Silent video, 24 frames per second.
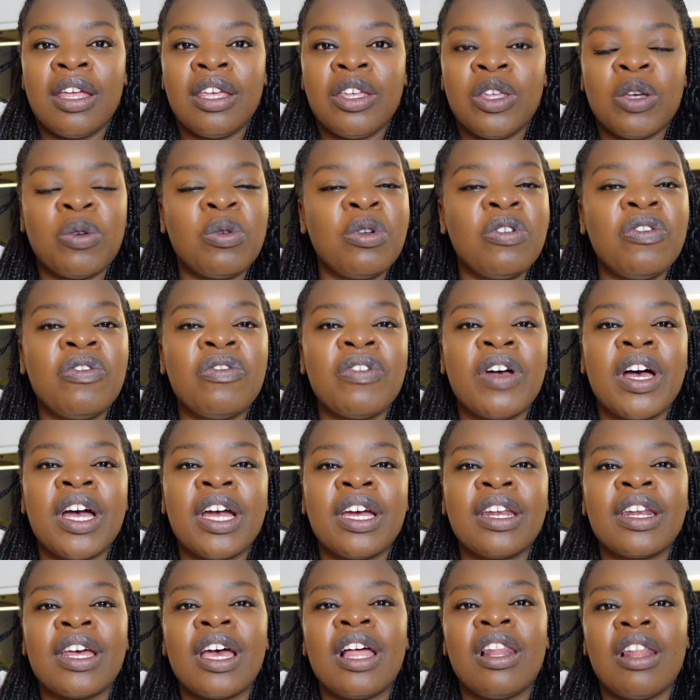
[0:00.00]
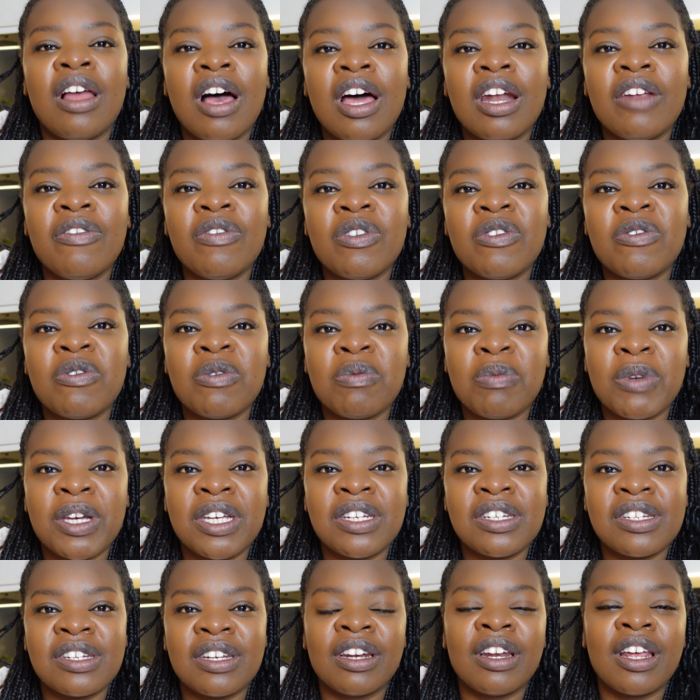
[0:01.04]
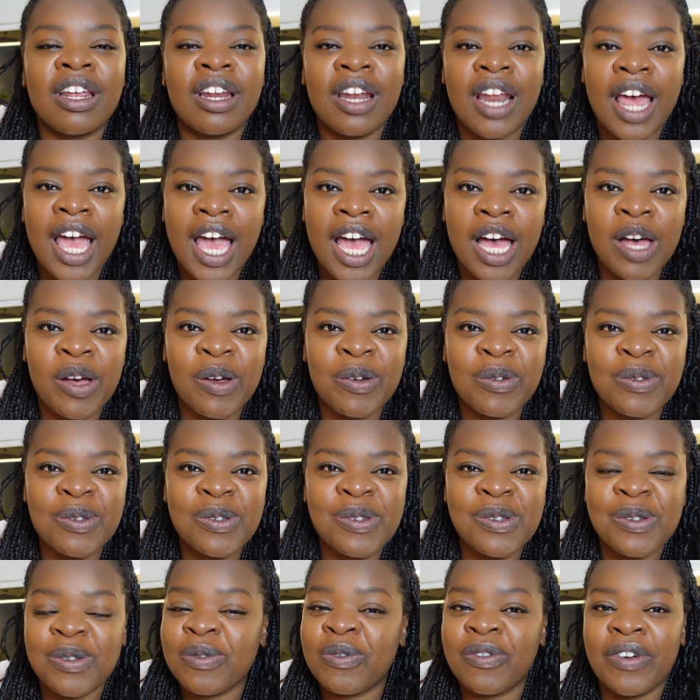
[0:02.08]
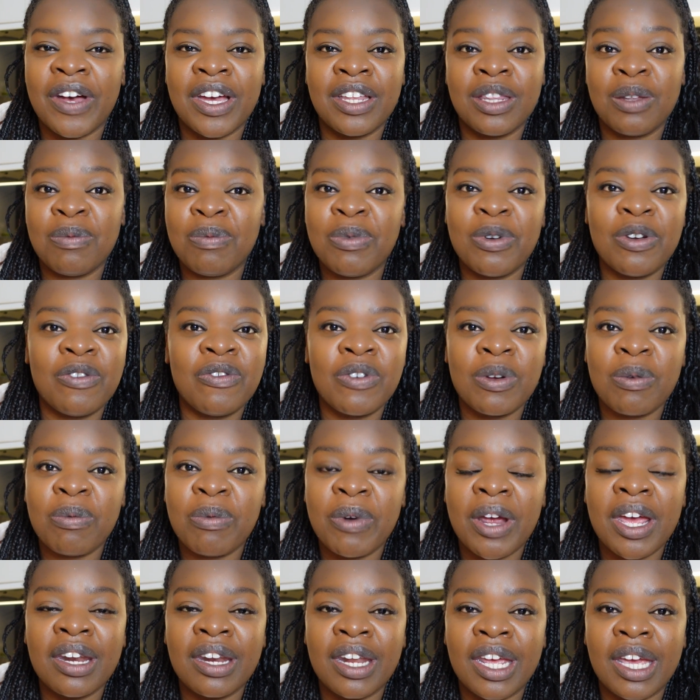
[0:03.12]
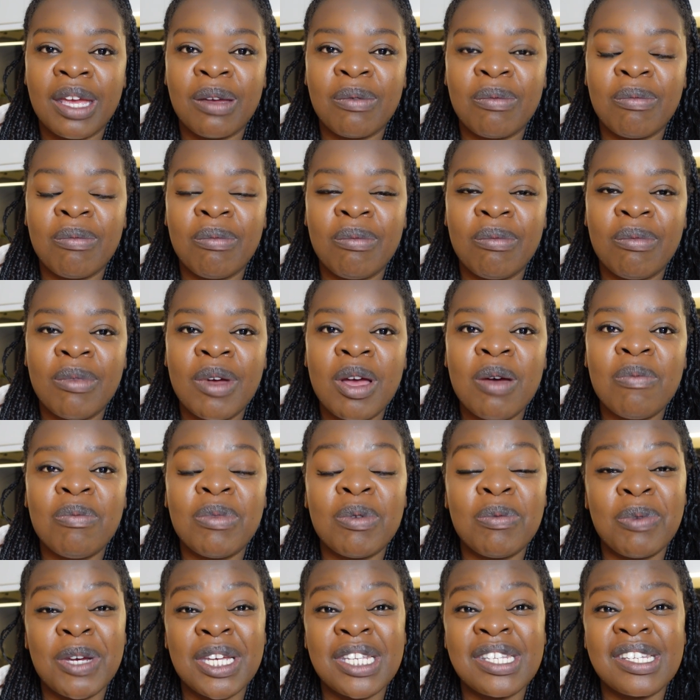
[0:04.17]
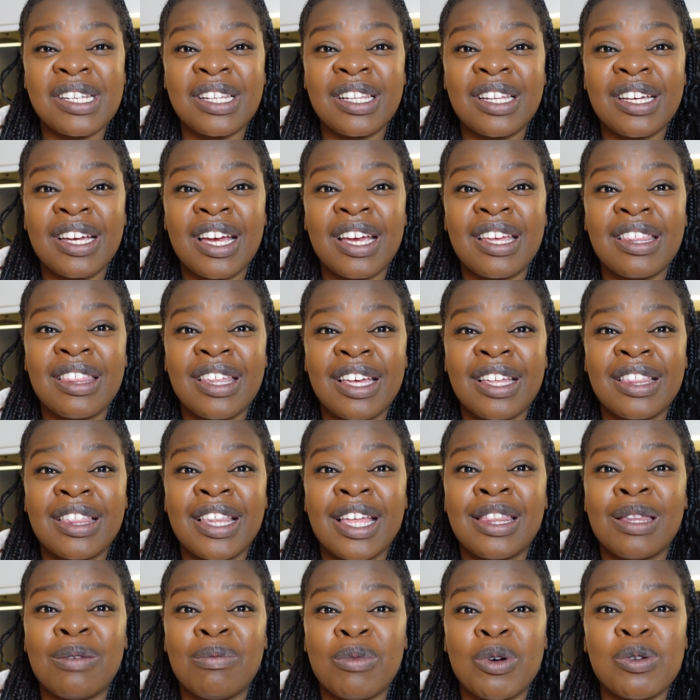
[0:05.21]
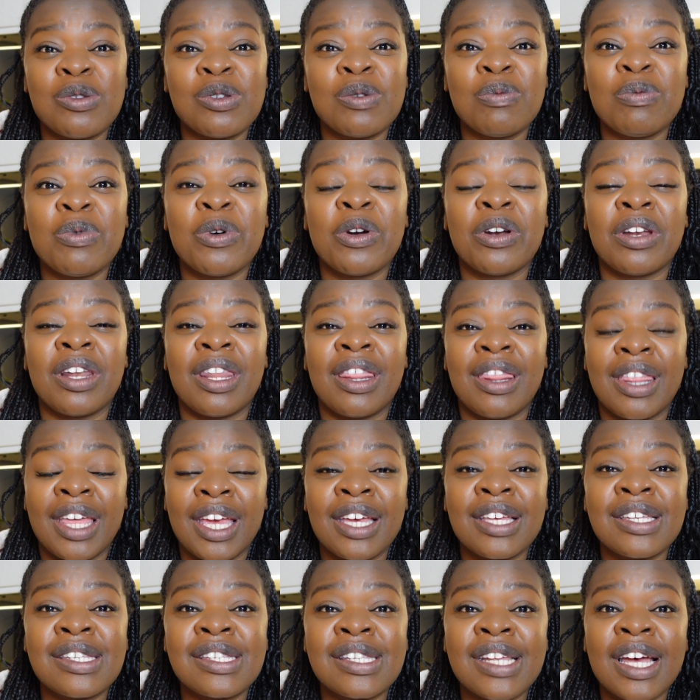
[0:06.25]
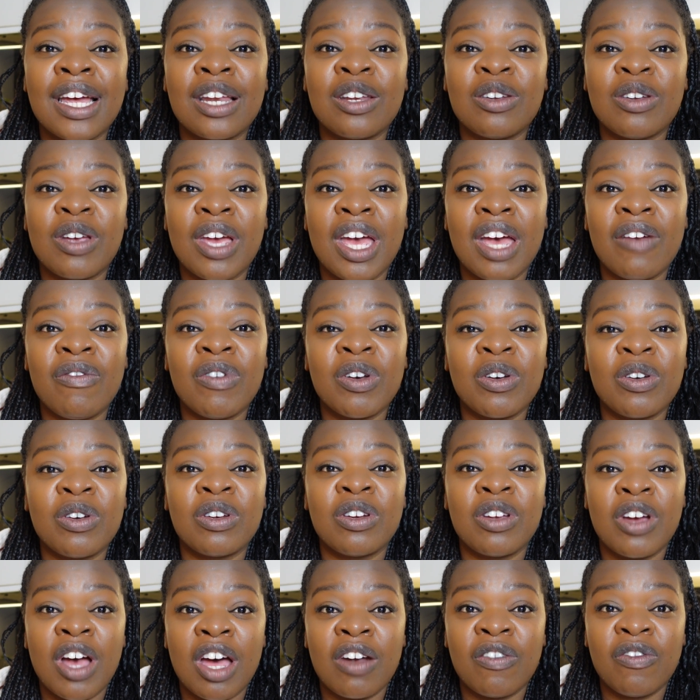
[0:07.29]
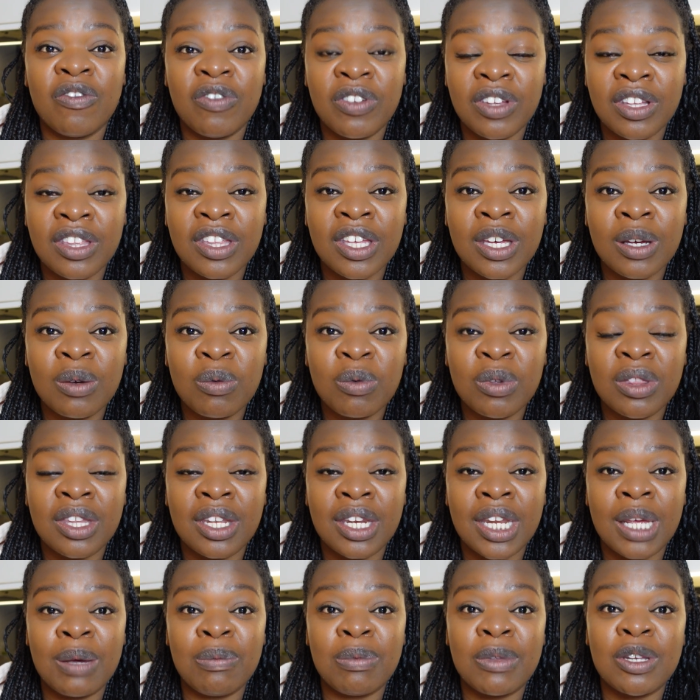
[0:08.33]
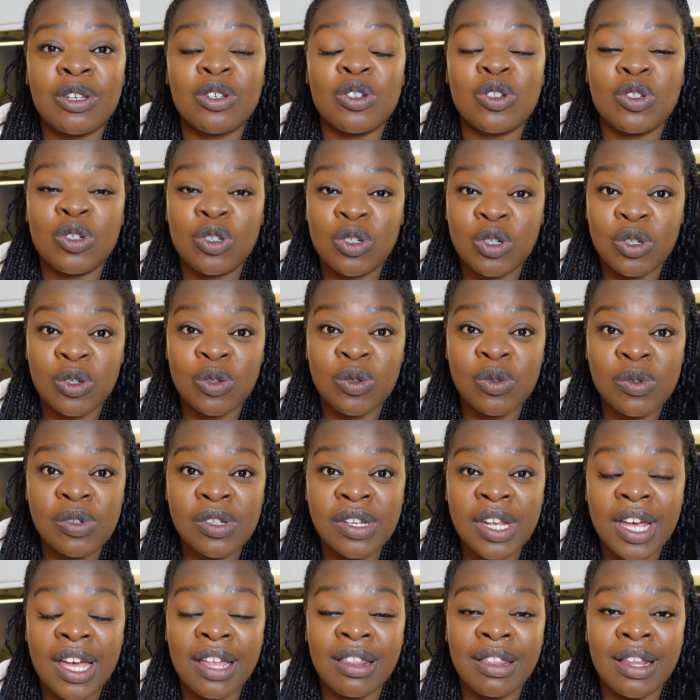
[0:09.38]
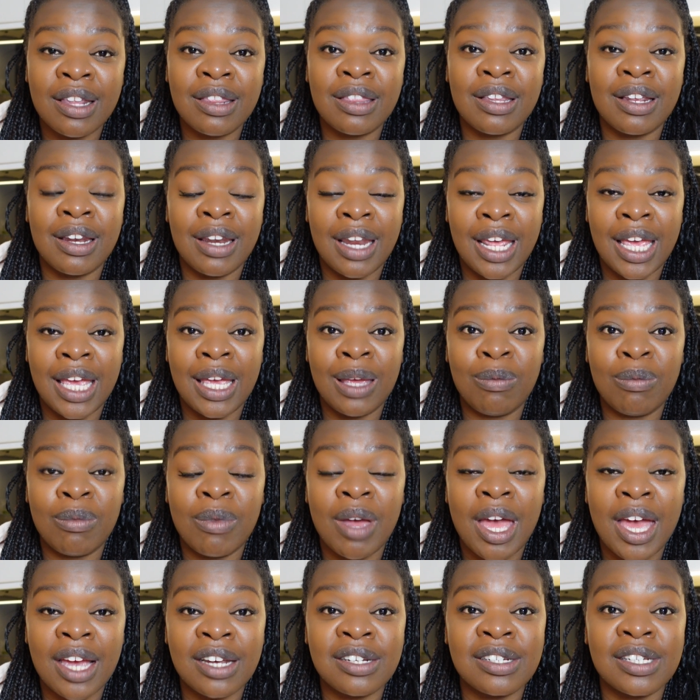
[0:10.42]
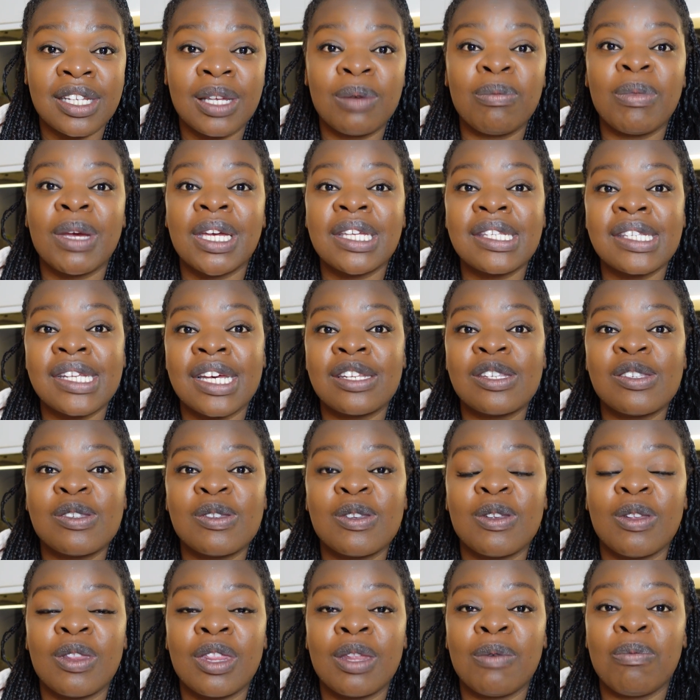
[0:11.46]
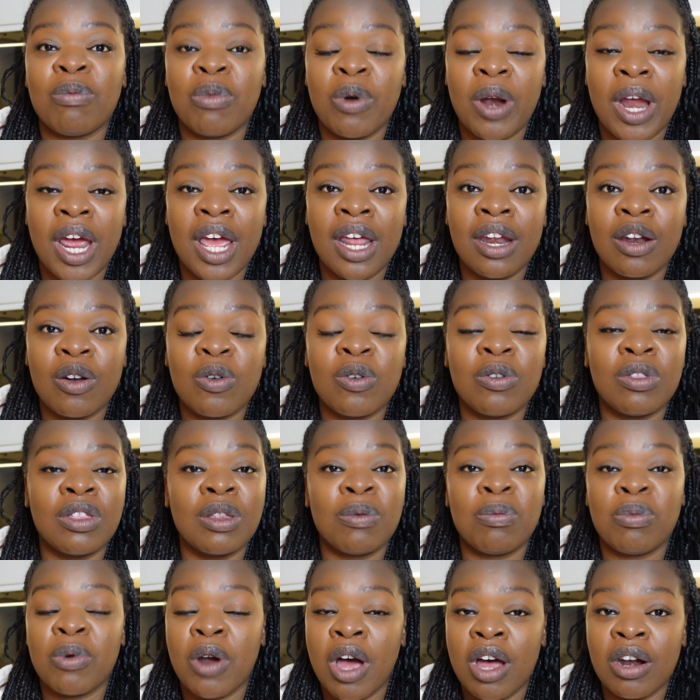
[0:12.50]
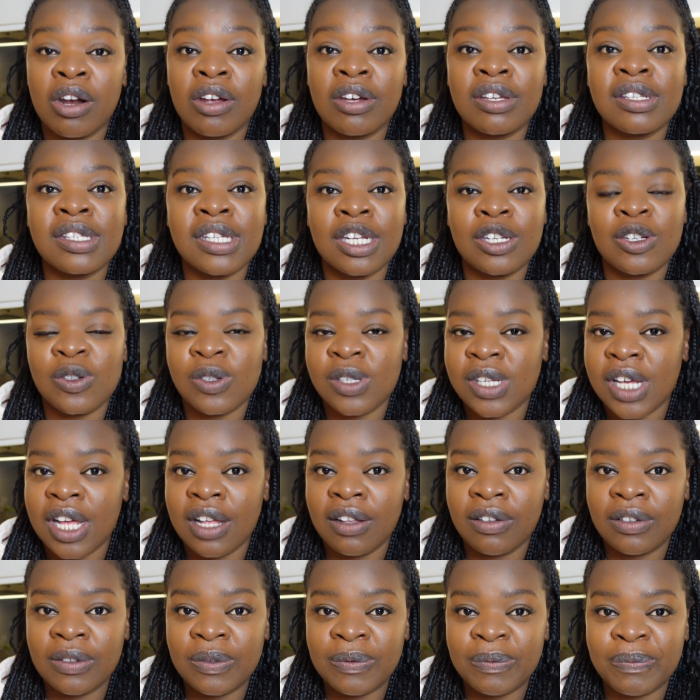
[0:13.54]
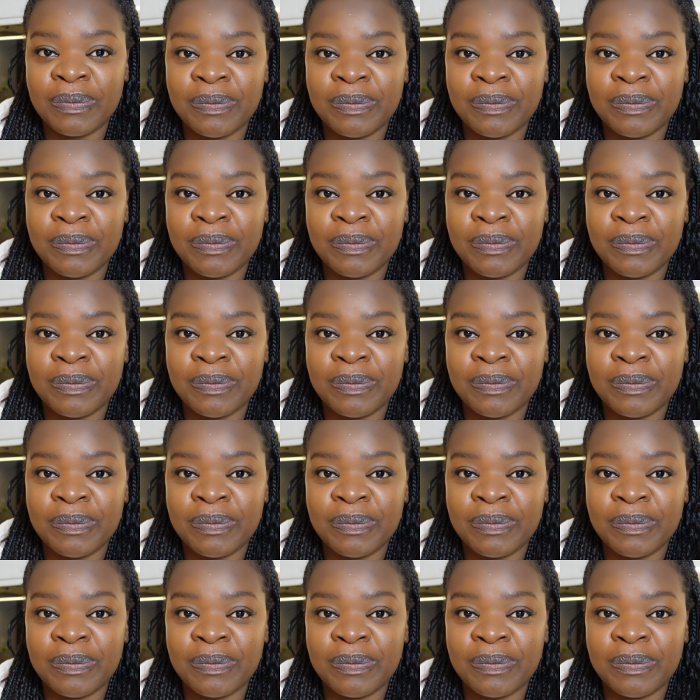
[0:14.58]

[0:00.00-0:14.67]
You will find a lot of information on how to find the perfect brand name, but basically I think that the most important thing is that you have a good gut feeling with the name that you choose, and that the name actually makes sense to the brand or the products that you sell.